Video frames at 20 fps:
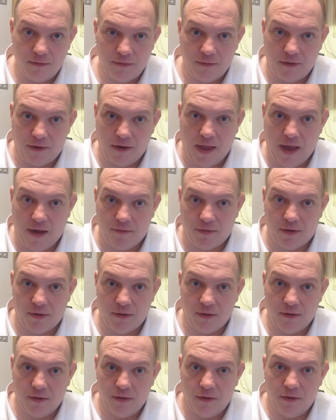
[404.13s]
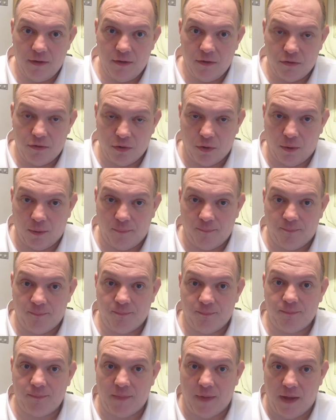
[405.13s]
There you have it. So
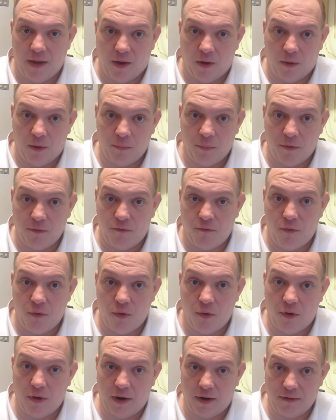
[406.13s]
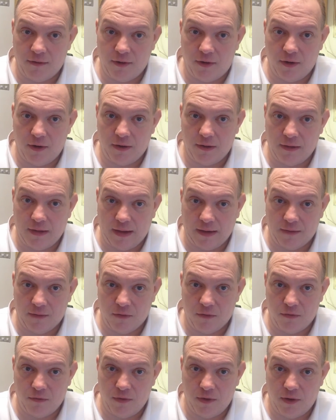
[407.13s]
now, before I tell you to like
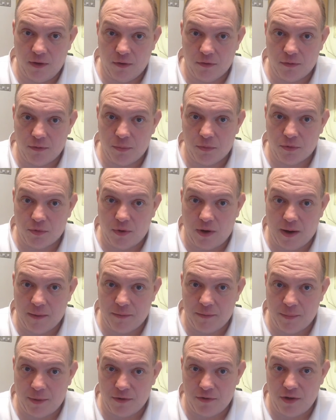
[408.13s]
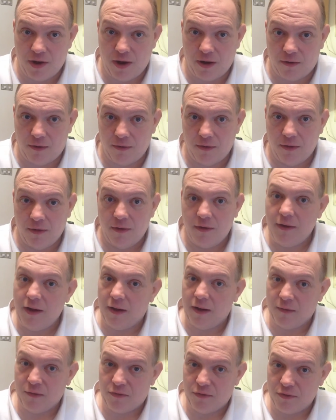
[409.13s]
this video, subscribe to my channel,
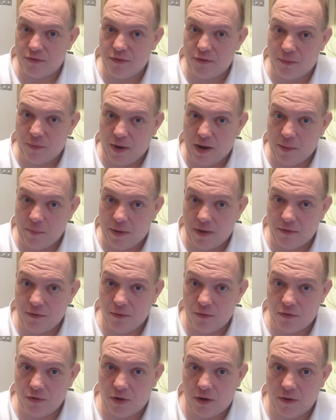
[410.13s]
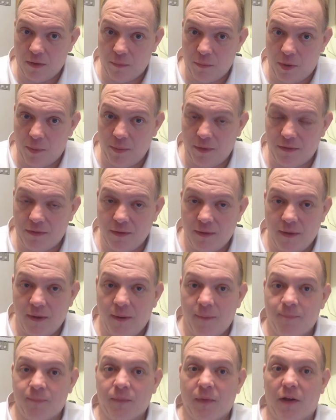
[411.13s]
and listen to the random iTunes song of the moment,
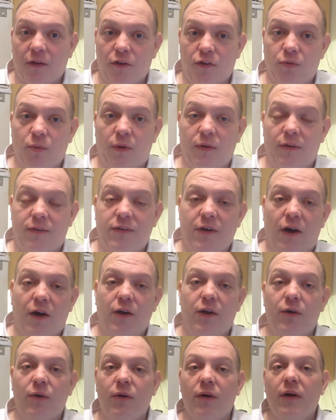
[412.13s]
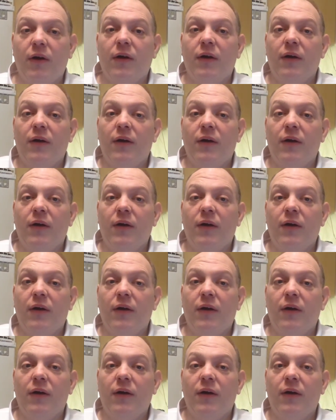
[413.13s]
I just wanted to tell you